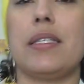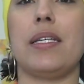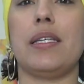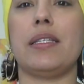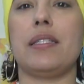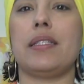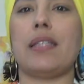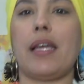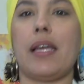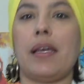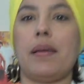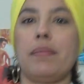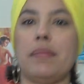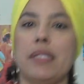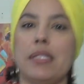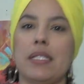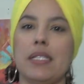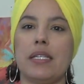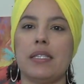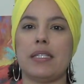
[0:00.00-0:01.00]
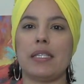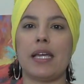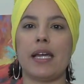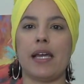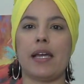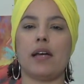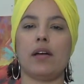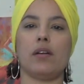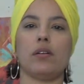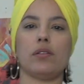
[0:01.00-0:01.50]
the same
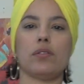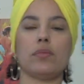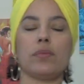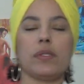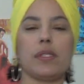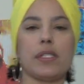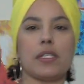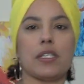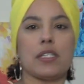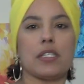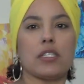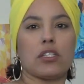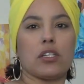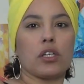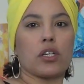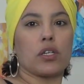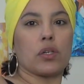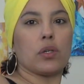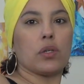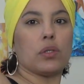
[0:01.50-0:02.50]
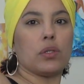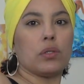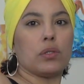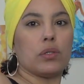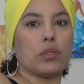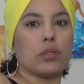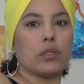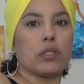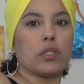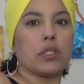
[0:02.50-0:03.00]
details with the
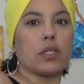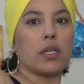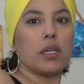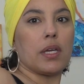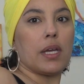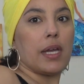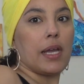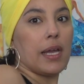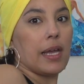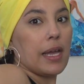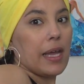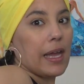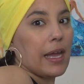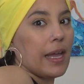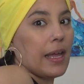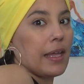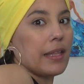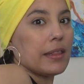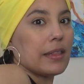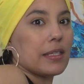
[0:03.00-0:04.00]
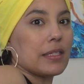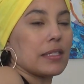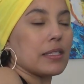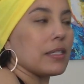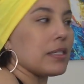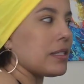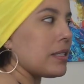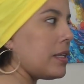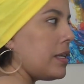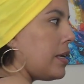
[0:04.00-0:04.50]
circles and this
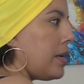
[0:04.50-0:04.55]
is